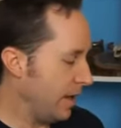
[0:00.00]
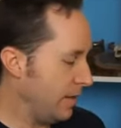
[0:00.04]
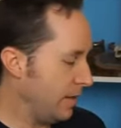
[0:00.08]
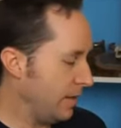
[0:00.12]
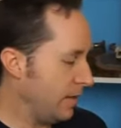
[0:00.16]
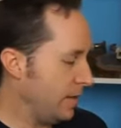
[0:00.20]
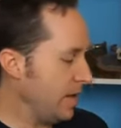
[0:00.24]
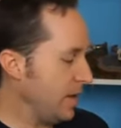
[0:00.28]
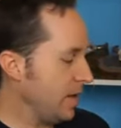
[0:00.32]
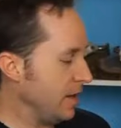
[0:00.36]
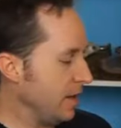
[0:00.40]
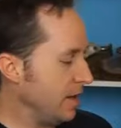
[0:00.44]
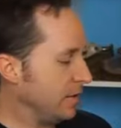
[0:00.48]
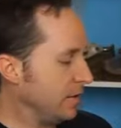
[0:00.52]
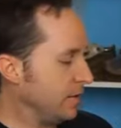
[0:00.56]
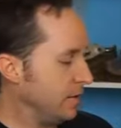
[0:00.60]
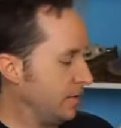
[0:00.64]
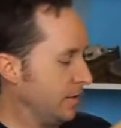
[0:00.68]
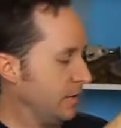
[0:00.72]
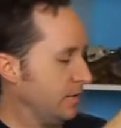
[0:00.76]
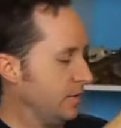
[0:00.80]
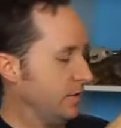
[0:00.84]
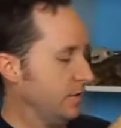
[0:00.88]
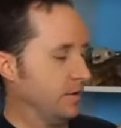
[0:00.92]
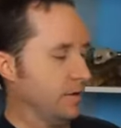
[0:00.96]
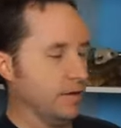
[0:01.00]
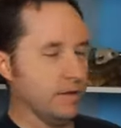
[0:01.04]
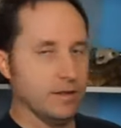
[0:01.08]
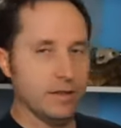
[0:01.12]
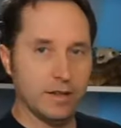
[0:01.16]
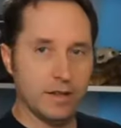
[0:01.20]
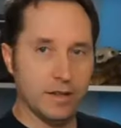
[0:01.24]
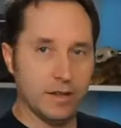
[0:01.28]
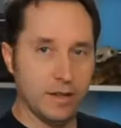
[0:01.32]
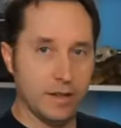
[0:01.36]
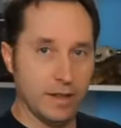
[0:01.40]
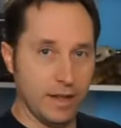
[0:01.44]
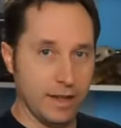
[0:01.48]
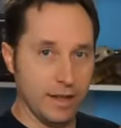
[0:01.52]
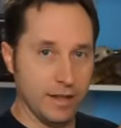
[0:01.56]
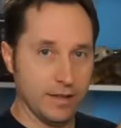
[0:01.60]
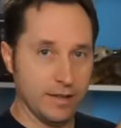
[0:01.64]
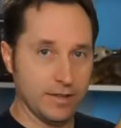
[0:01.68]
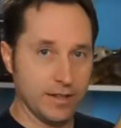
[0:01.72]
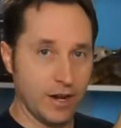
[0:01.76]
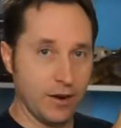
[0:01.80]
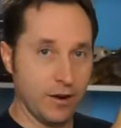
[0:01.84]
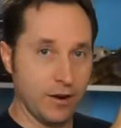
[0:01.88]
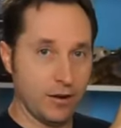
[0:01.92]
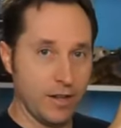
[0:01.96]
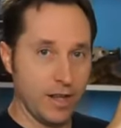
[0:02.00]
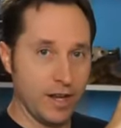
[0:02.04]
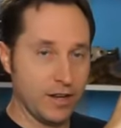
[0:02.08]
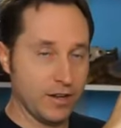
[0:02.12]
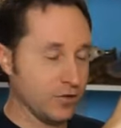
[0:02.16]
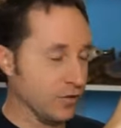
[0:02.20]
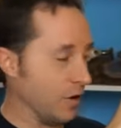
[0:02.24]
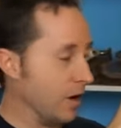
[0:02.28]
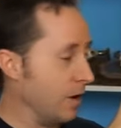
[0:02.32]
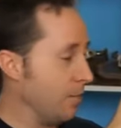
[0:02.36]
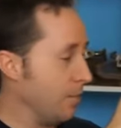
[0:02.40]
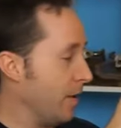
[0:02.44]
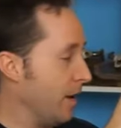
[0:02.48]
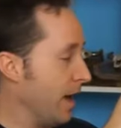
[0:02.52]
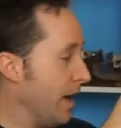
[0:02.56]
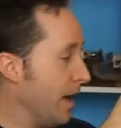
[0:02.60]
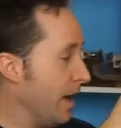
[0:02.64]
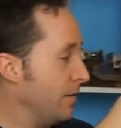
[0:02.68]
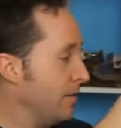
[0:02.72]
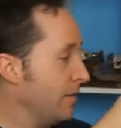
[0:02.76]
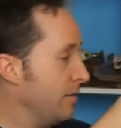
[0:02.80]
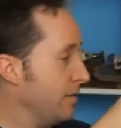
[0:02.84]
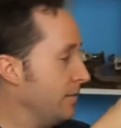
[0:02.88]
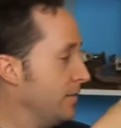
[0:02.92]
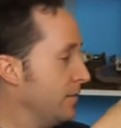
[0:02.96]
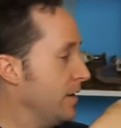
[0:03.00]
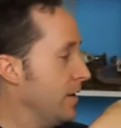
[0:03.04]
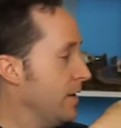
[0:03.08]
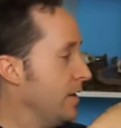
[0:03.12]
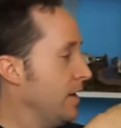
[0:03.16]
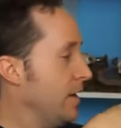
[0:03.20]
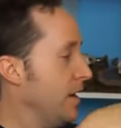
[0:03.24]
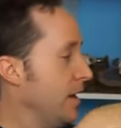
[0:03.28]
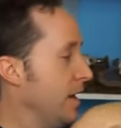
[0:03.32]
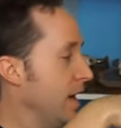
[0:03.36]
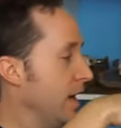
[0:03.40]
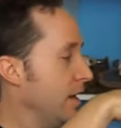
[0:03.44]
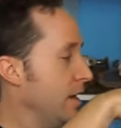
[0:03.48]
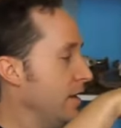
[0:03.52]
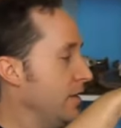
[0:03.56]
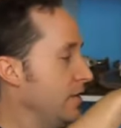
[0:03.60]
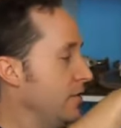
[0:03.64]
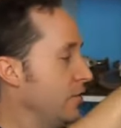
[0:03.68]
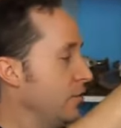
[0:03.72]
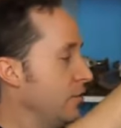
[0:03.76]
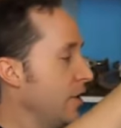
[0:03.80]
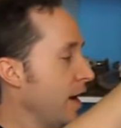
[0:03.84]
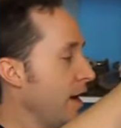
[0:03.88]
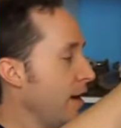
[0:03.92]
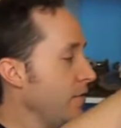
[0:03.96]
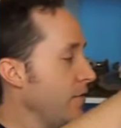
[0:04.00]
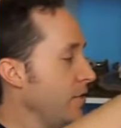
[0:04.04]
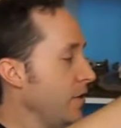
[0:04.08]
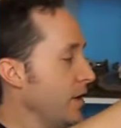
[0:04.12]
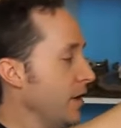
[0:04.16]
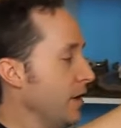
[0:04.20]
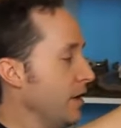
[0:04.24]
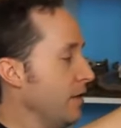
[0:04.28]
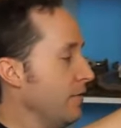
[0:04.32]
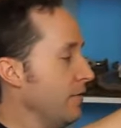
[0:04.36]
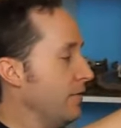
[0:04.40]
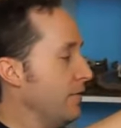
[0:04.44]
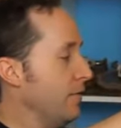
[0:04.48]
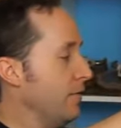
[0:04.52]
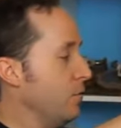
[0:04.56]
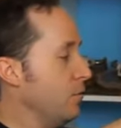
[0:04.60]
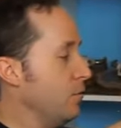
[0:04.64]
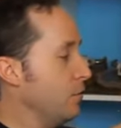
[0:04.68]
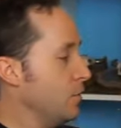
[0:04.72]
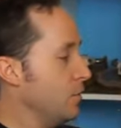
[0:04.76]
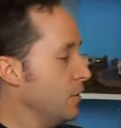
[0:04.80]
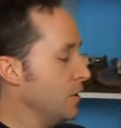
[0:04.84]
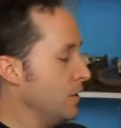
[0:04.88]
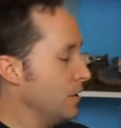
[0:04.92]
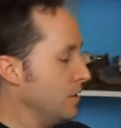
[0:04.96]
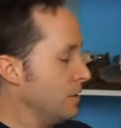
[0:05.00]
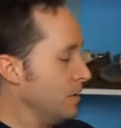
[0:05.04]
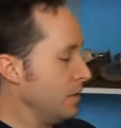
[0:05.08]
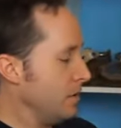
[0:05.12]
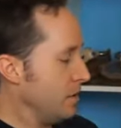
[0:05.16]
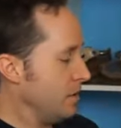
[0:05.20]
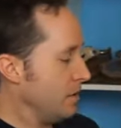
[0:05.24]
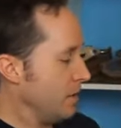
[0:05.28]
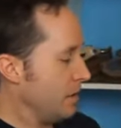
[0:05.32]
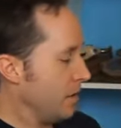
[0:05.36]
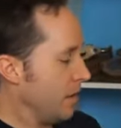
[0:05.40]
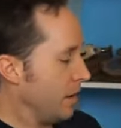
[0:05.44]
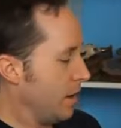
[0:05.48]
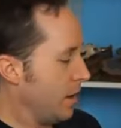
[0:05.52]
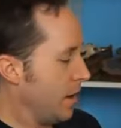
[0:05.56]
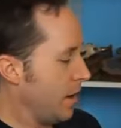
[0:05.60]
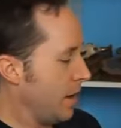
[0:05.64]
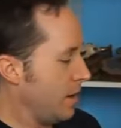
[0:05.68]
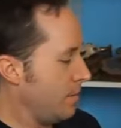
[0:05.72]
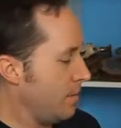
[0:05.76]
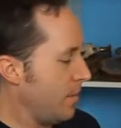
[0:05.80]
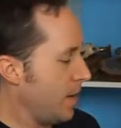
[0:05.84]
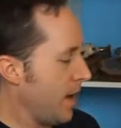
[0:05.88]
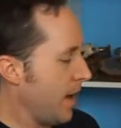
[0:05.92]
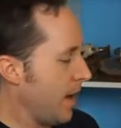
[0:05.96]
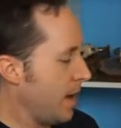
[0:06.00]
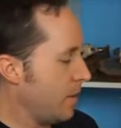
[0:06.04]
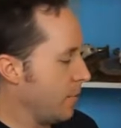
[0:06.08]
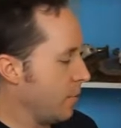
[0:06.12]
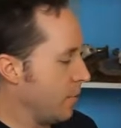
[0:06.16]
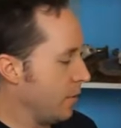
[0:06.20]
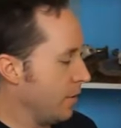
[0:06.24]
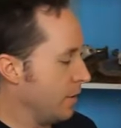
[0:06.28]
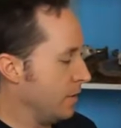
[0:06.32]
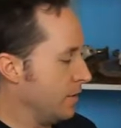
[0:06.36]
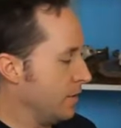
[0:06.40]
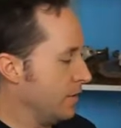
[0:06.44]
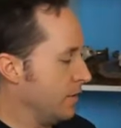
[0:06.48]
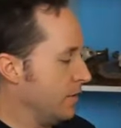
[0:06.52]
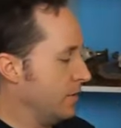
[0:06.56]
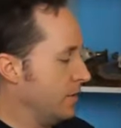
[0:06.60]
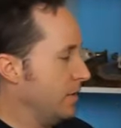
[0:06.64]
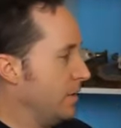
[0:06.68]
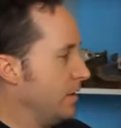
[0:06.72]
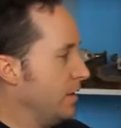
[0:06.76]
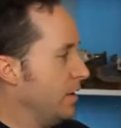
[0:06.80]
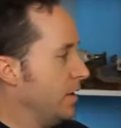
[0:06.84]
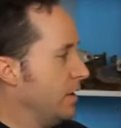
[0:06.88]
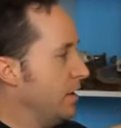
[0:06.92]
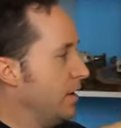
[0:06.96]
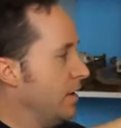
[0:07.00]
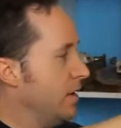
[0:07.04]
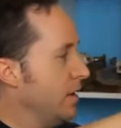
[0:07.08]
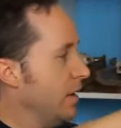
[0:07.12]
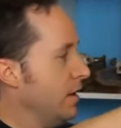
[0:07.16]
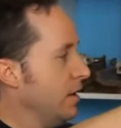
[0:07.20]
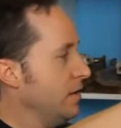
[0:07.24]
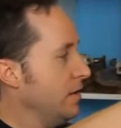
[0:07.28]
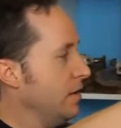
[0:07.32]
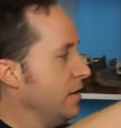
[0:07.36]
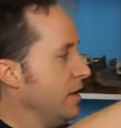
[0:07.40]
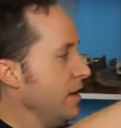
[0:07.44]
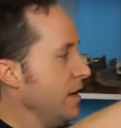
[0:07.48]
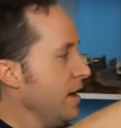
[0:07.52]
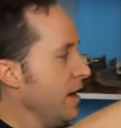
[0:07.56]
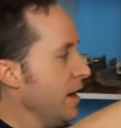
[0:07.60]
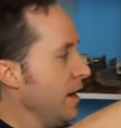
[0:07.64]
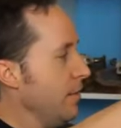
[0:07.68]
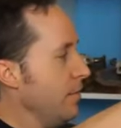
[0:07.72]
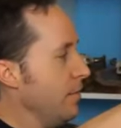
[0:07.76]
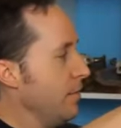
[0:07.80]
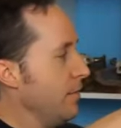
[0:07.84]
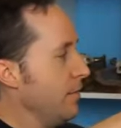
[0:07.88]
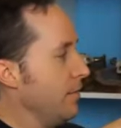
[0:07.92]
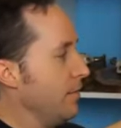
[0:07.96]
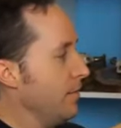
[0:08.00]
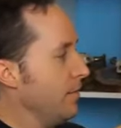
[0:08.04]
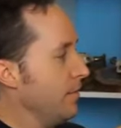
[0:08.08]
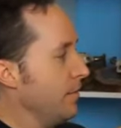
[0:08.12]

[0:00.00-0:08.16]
And this is our electron path. And it's traveling forward and backwards in time.